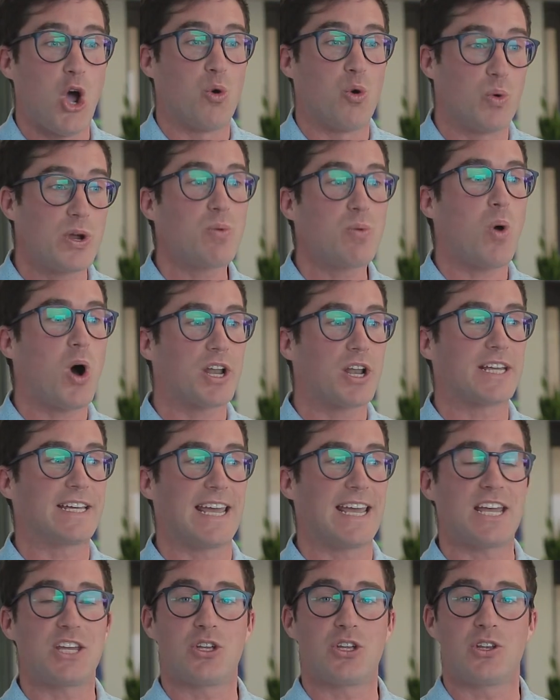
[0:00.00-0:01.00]
we want
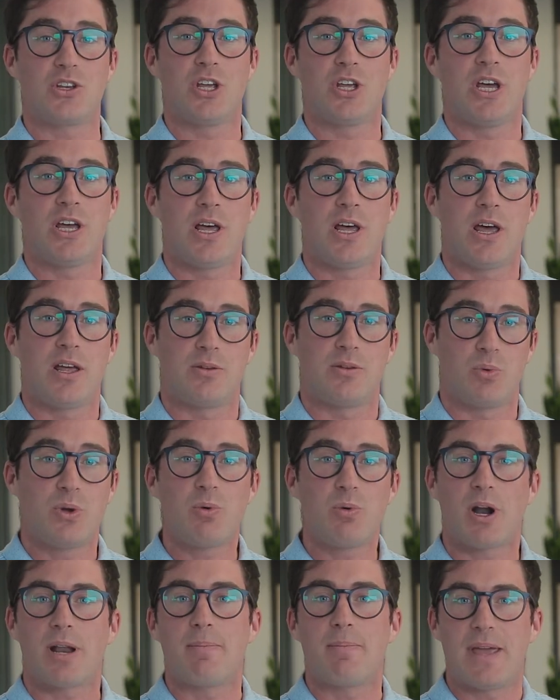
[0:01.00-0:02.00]

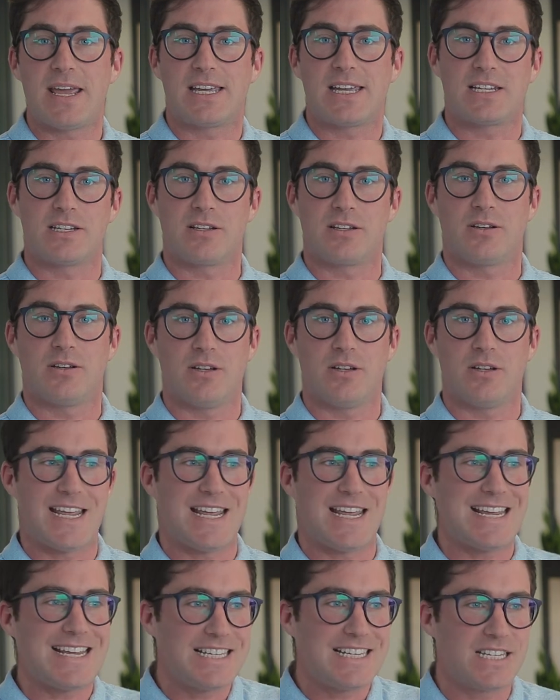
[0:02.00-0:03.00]
to make it
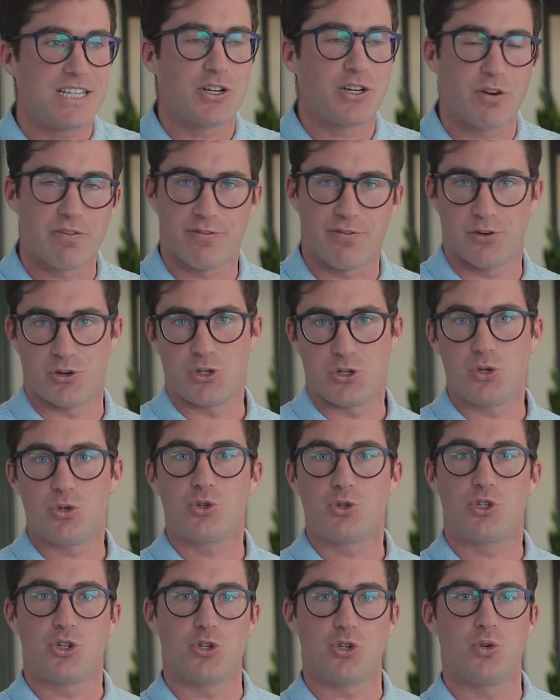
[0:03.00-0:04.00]
easier for
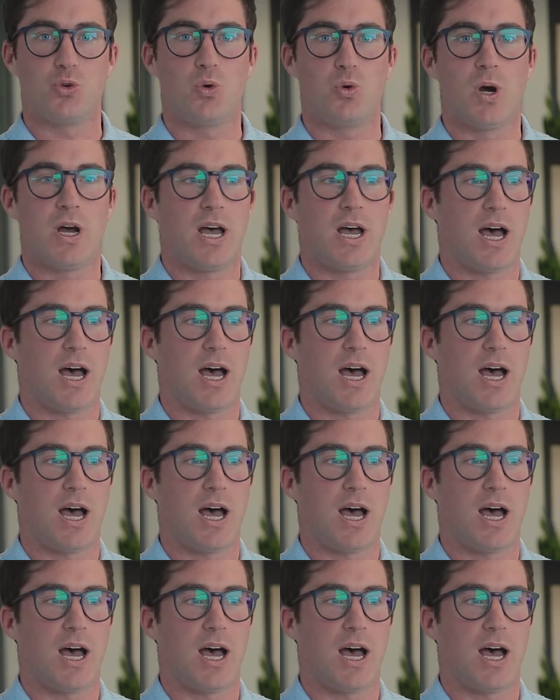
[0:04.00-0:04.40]
you to